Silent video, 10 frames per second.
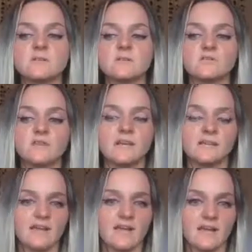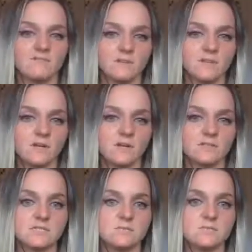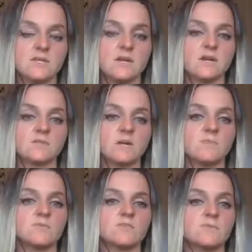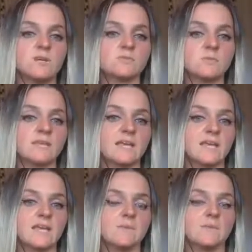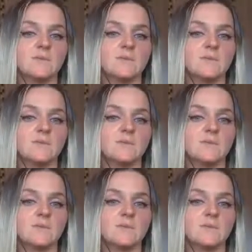trick that I've learned to be on top of your spiritual game,